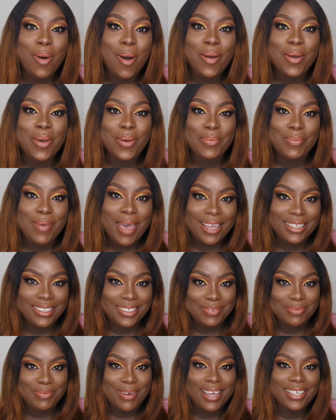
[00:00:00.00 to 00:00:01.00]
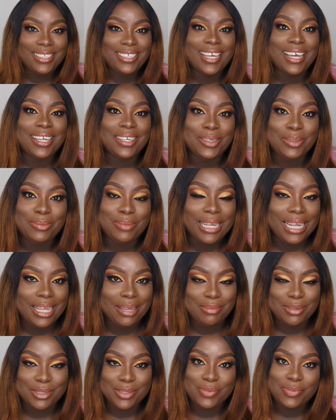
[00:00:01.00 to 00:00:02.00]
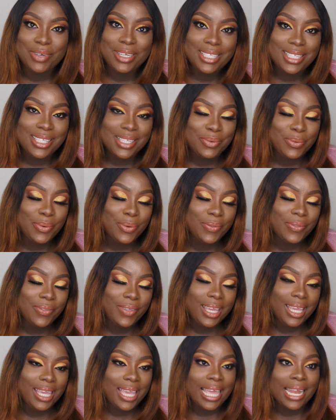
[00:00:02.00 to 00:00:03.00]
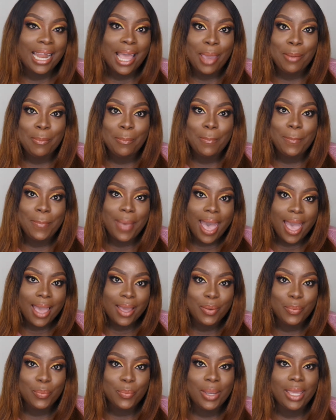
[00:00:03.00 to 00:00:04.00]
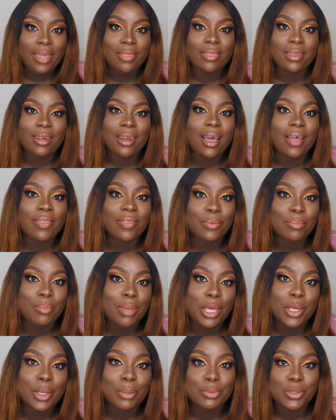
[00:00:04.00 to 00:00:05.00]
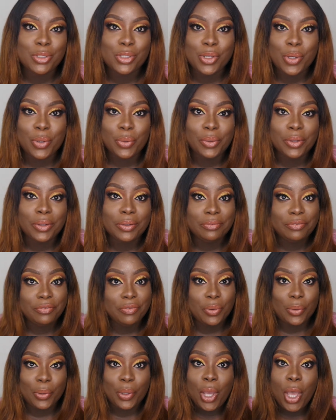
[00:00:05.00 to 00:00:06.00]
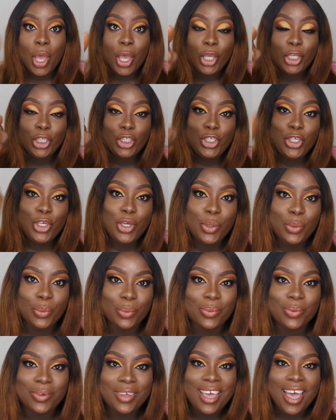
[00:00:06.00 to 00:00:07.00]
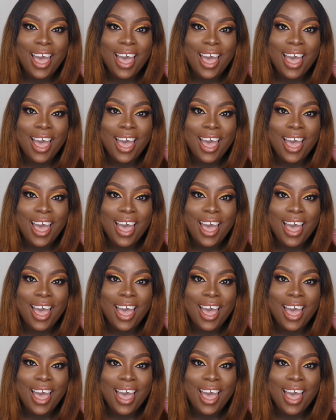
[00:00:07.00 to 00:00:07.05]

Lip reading: welcome back to my channel. My name is Ruthie and I'm back with another makeup tutorial for you.